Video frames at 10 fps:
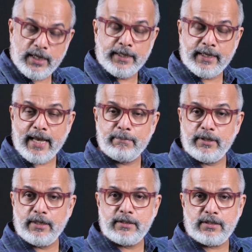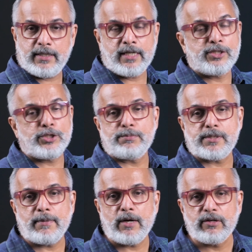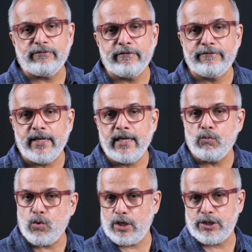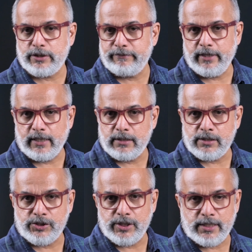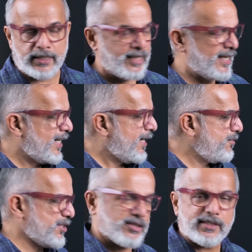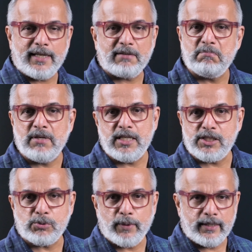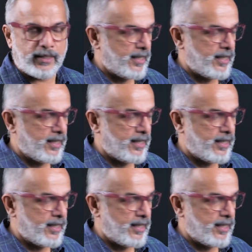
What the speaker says: dry cabinet consumes about 15 watts of electricity, which is like minuscule.